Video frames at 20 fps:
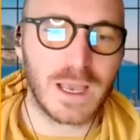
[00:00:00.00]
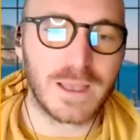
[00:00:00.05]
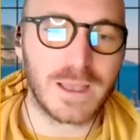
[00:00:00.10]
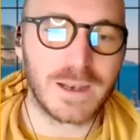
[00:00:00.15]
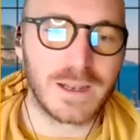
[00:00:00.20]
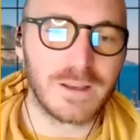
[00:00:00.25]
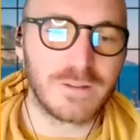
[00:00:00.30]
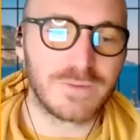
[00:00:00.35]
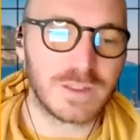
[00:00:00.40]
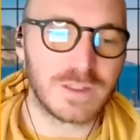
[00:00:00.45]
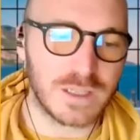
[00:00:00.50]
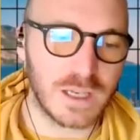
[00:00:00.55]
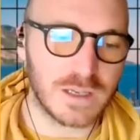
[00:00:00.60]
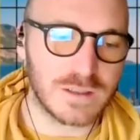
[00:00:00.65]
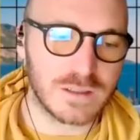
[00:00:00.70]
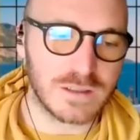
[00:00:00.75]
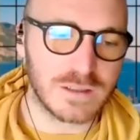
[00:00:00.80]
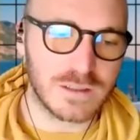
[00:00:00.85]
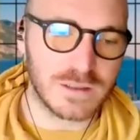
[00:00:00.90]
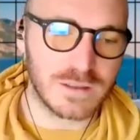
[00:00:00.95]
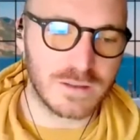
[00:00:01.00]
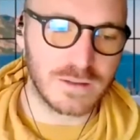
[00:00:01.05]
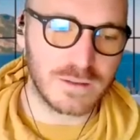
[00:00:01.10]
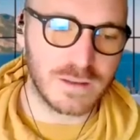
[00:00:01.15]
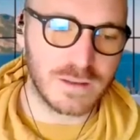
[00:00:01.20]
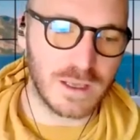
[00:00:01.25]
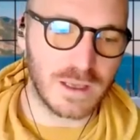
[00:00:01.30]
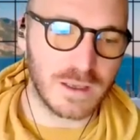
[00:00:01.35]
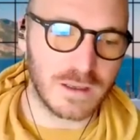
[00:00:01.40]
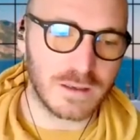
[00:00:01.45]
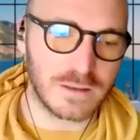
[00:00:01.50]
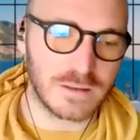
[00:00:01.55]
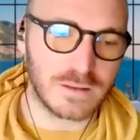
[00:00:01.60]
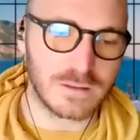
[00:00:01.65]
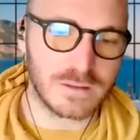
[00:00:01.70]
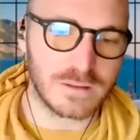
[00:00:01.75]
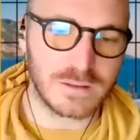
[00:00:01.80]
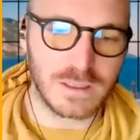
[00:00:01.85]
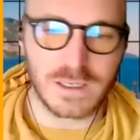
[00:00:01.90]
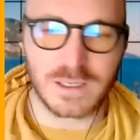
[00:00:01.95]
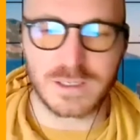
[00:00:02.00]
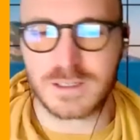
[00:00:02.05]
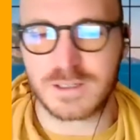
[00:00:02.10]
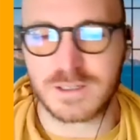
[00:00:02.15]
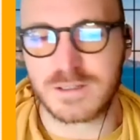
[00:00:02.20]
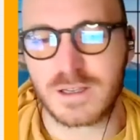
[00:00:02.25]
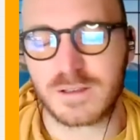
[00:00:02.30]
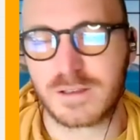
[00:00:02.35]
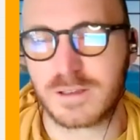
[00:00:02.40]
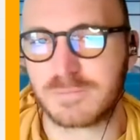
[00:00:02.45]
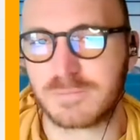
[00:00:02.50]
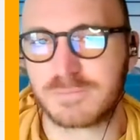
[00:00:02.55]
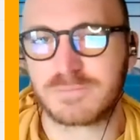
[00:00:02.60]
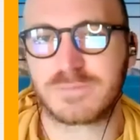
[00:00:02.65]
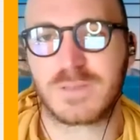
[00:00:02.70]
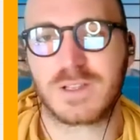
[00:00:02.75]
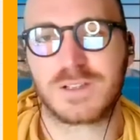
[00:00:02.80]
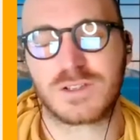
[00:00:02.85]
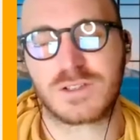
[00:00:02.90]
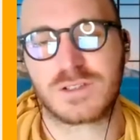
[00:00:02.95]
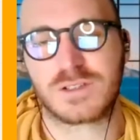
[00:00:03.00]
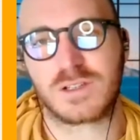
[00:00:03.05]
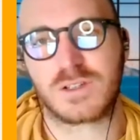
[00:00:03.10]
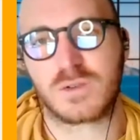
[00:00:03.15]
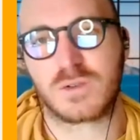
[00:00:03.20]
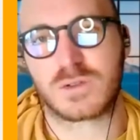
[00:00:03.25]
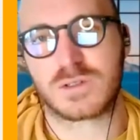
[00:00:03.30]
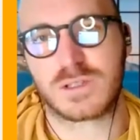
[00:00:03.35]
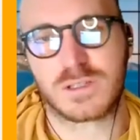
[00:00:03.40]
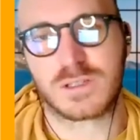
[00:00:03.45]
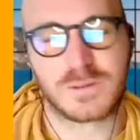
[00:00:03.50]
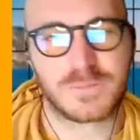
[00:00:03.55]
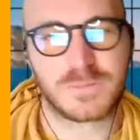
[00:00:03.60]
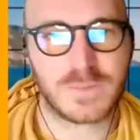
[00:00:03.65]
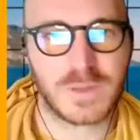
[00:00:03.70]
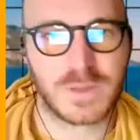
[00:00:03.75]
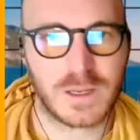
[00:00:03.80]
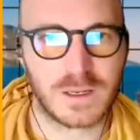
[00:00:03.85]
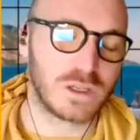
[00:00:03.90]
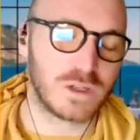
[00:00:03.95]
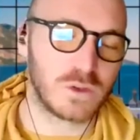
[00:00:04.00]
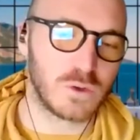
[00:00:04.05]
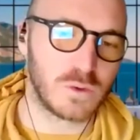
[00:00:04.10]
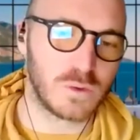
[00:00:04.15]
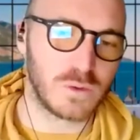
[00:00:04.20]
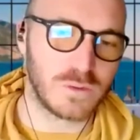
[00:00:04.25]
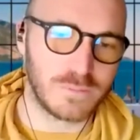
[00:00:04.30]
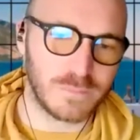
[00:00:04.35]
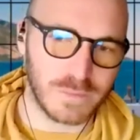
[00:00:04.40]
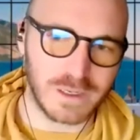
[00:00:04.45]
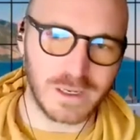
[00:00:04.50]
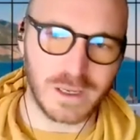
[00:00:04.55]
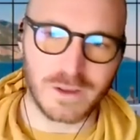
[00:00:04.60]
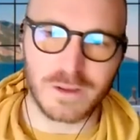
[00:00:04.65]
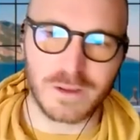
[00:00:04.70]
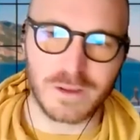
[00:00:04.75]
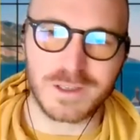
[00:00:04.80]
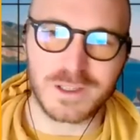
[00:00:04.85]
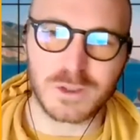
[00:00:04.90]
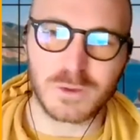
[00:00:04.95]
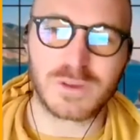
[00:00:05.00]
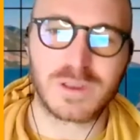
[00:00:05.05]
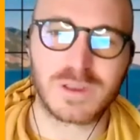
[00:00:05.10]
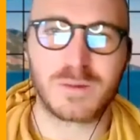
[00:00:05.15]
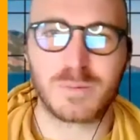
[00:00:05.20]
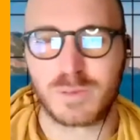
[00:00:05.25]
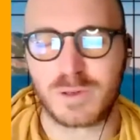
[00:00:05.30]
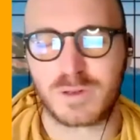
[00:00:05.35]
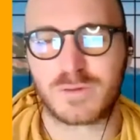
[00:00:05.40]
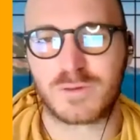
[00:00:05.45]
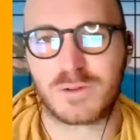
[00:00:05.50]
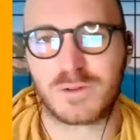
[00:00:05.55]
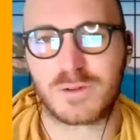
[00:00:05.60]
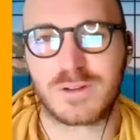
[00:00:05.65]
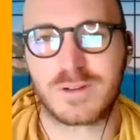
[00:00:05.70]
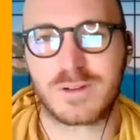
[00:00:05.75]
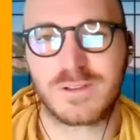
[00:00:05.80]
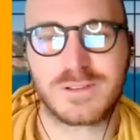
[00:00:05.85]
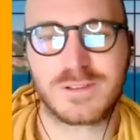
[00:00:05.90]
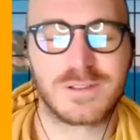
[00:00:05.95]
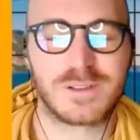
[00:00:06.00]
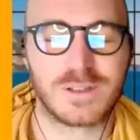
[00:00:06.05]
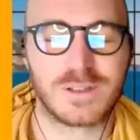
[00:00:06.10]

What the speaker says: And if it doesn't, then it does nothing. It just ignores it. We can do many other things with it, but for